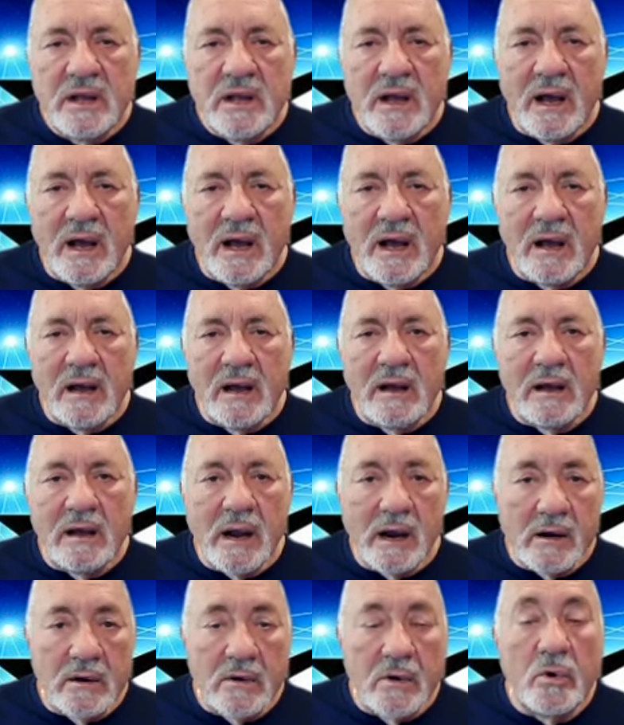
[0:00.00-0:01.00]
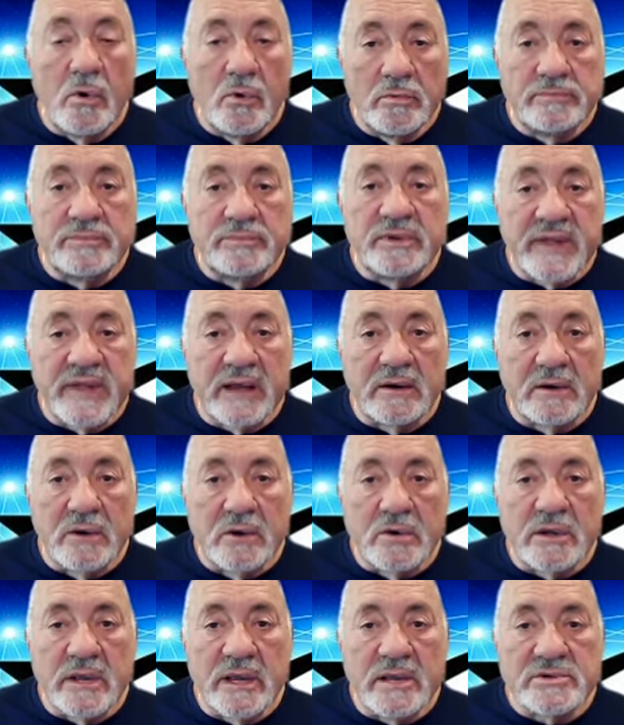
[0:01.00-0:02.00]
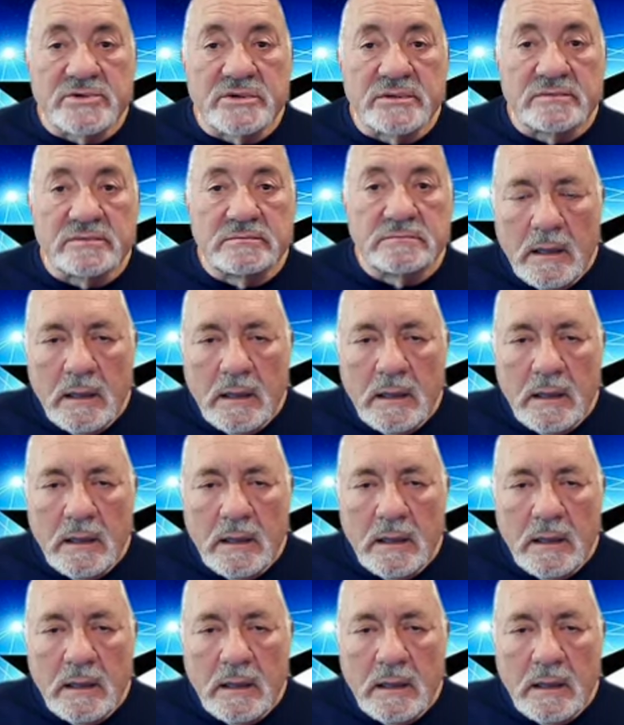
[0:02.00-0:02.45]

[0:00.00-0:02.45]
are home to that location.